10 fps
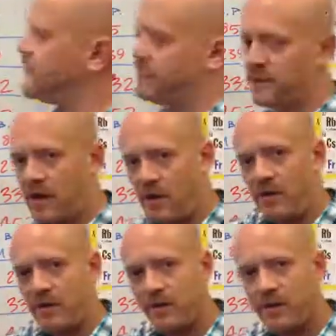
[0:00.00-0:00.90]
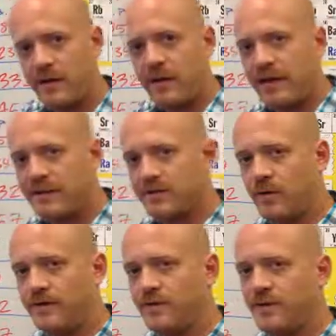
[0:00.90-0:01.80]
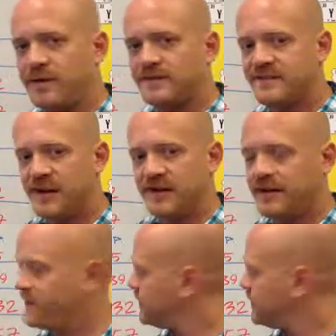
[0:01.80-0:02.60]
and below, it's going to be a solid.